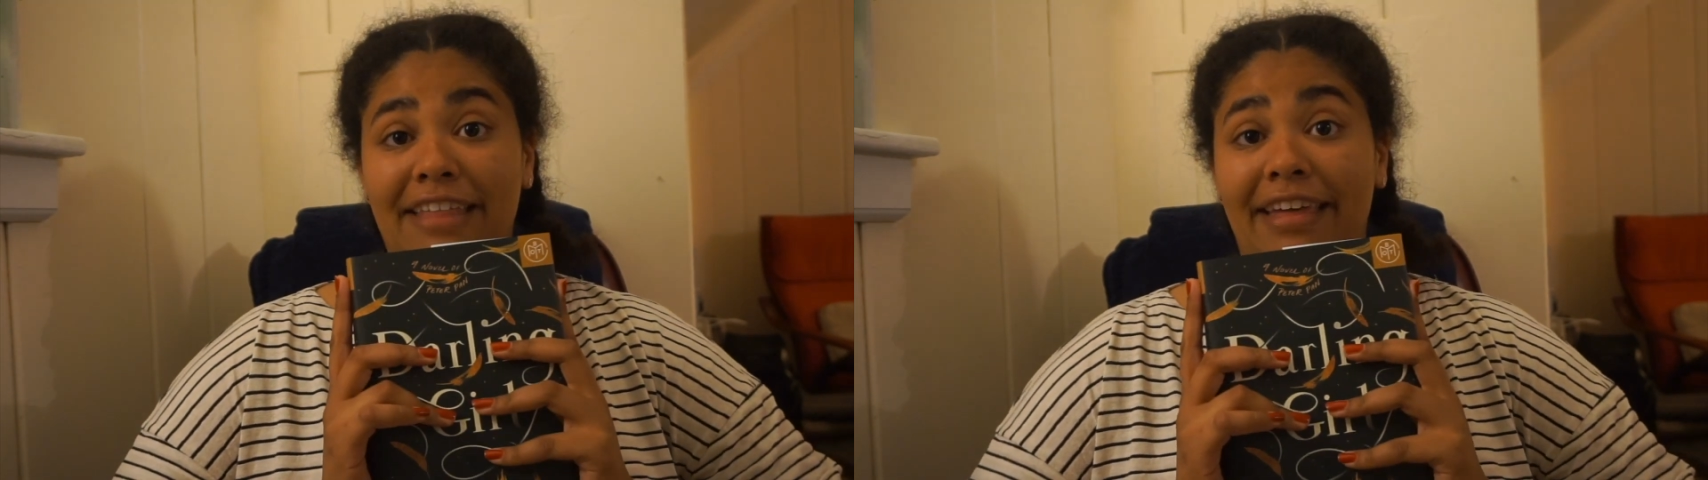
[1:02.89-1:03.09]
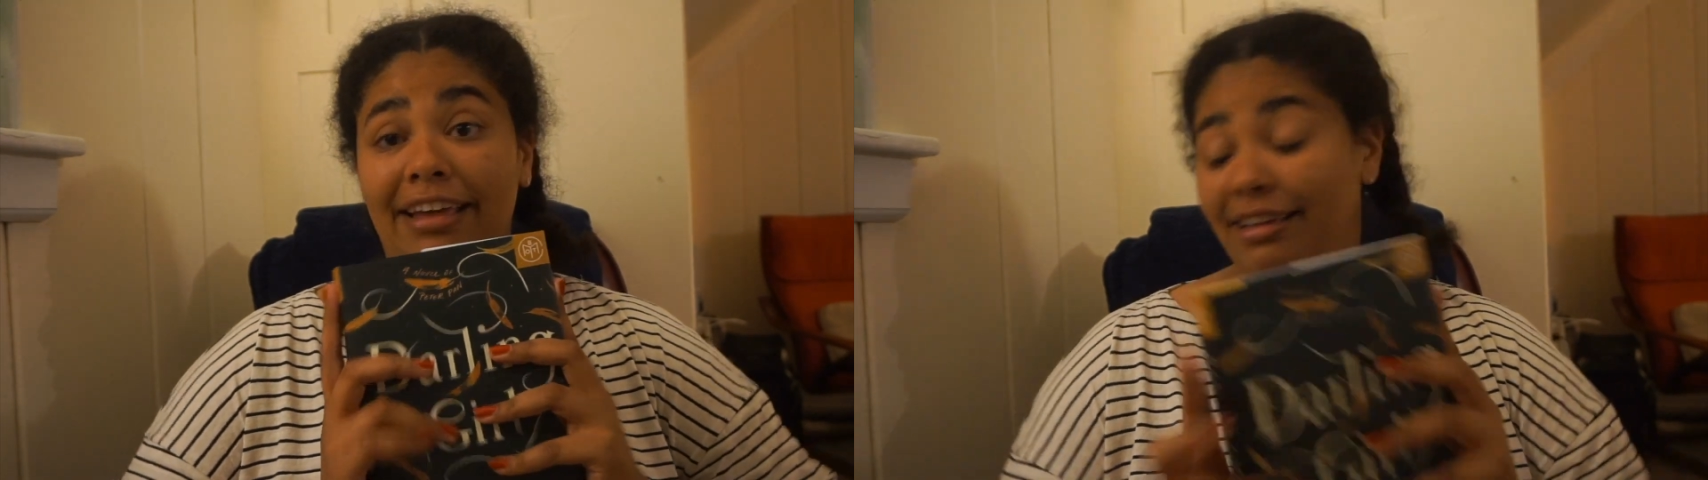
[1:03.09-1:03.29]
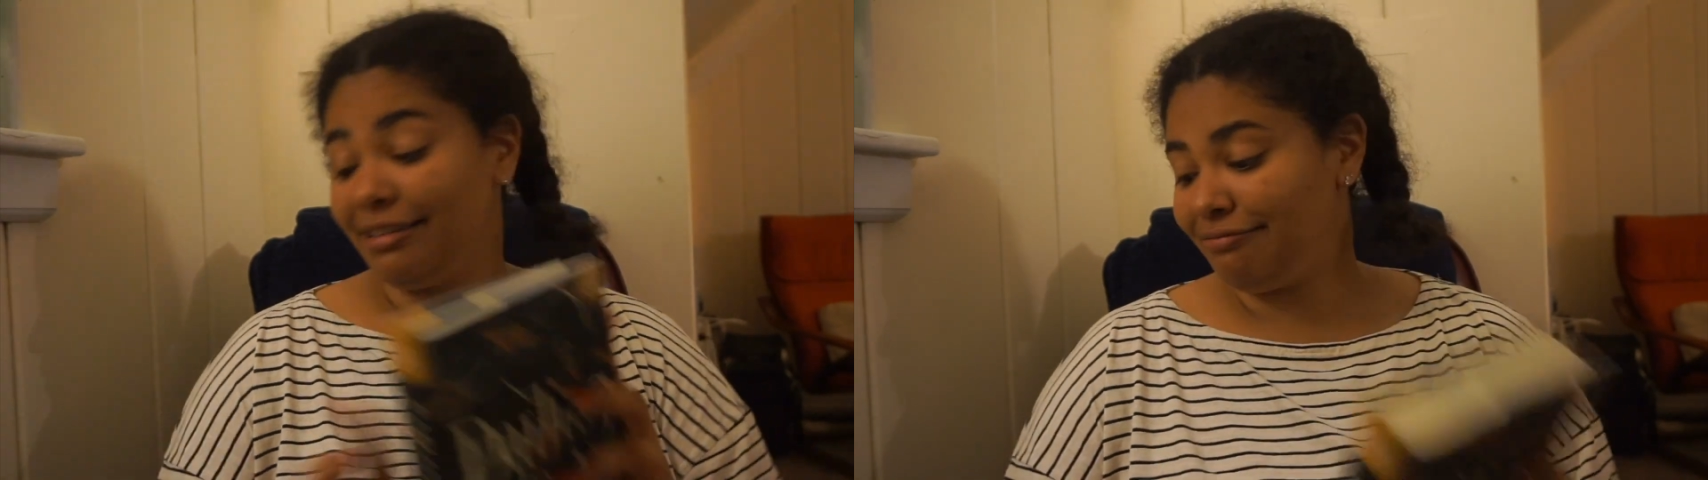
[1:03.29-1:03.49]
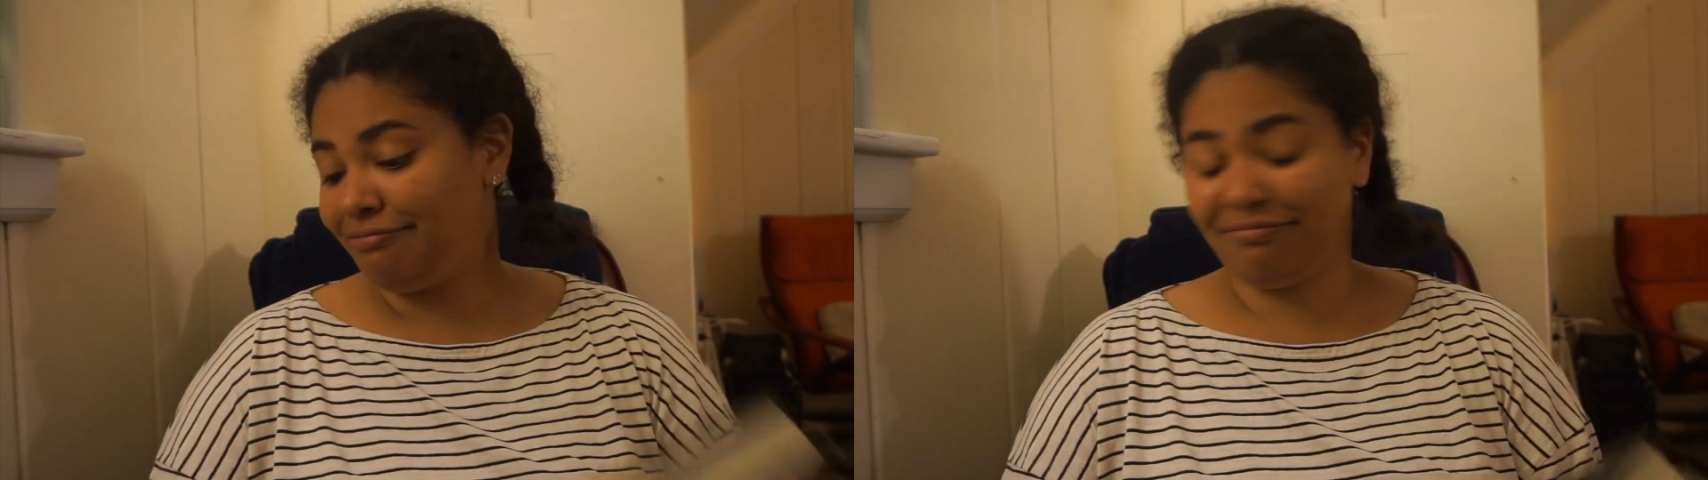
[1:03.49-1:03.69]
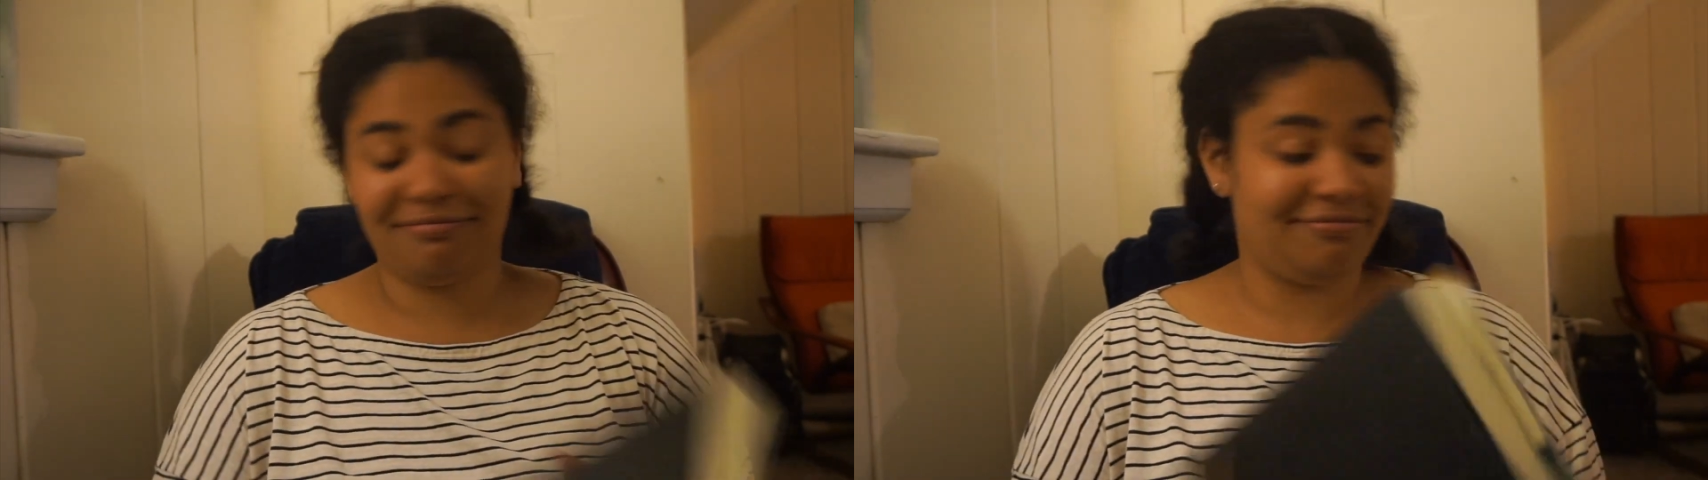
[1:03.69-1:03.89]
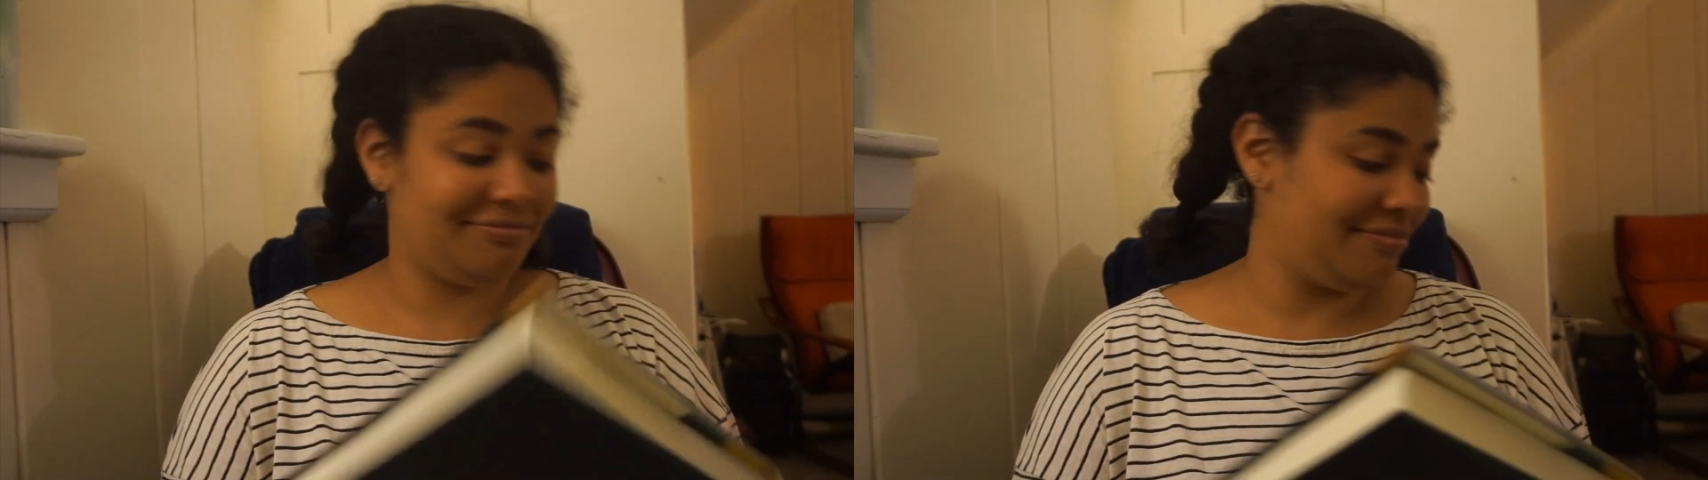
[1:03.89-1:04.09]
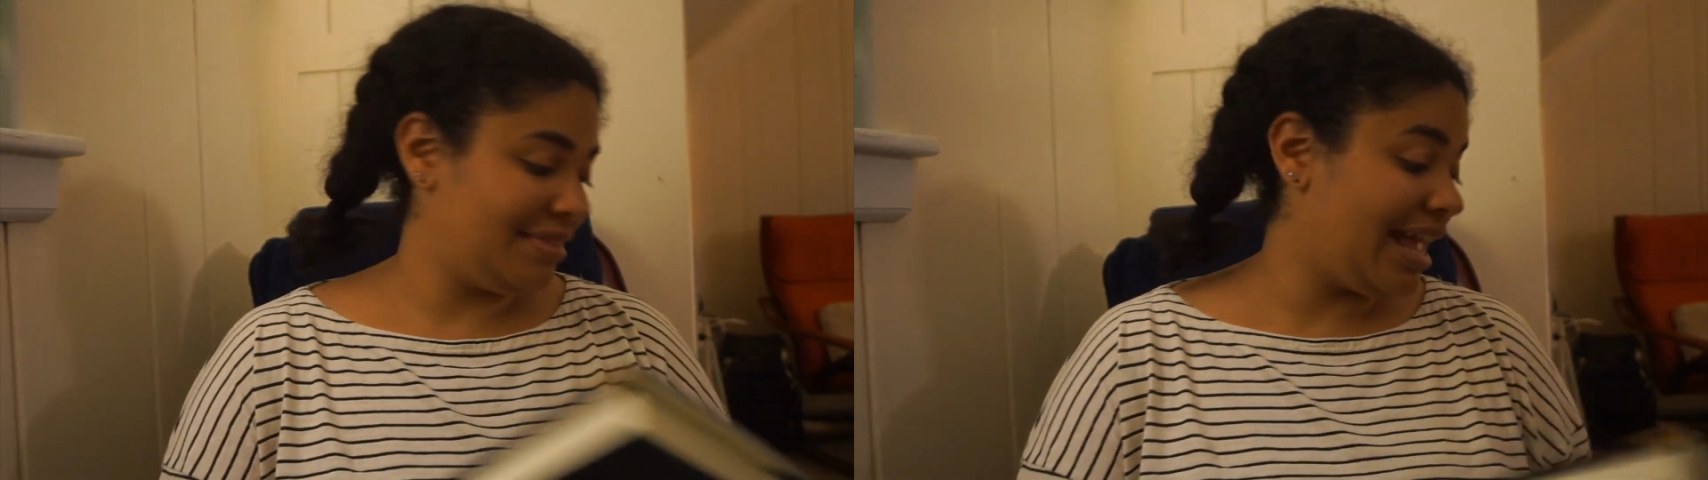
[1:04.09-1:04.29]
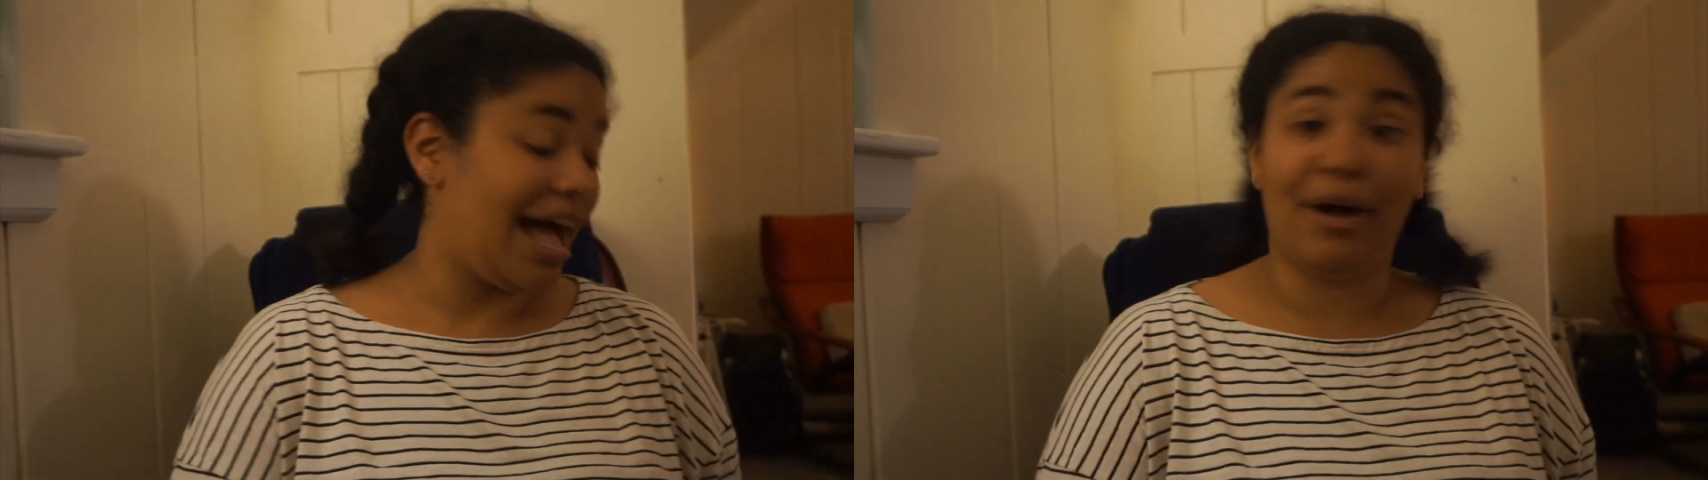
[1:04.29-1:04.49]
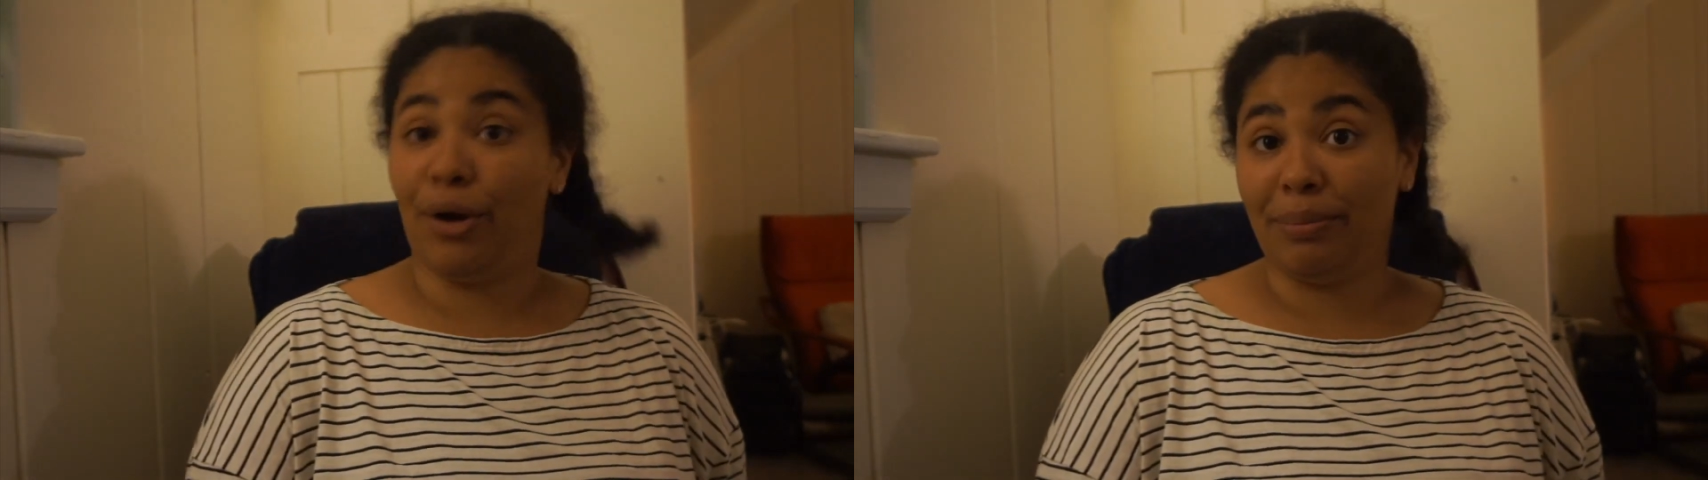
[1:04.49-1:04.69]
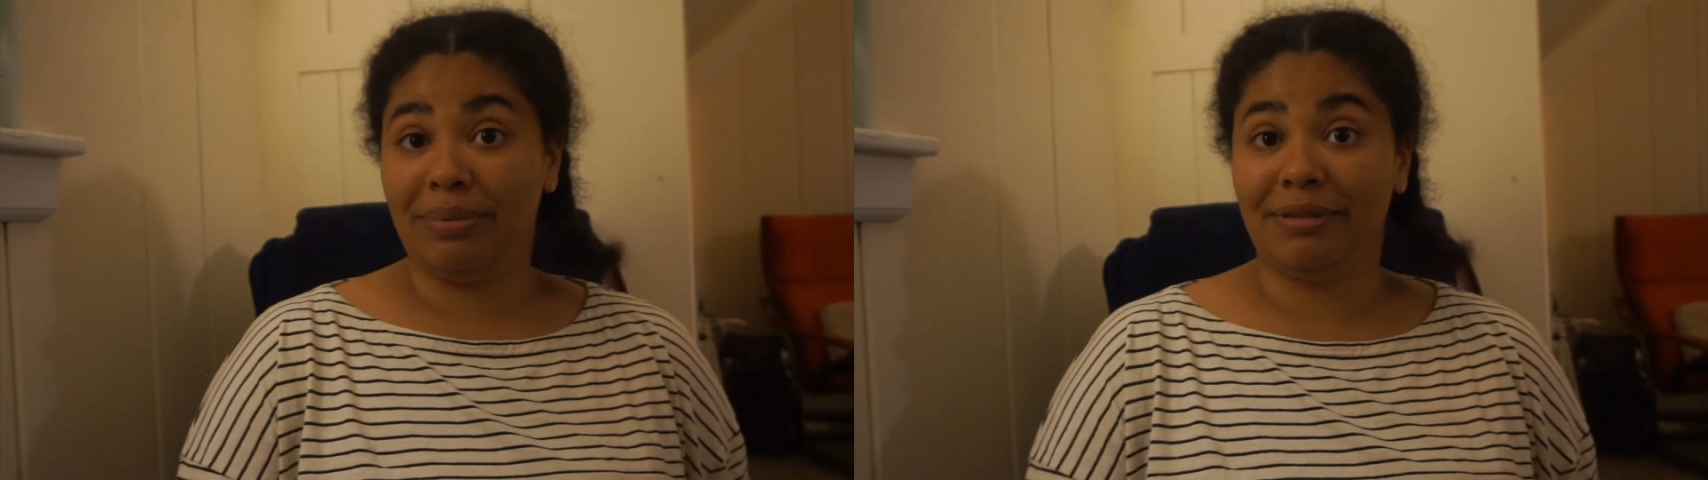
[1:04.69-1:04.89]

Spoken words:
think. I hope.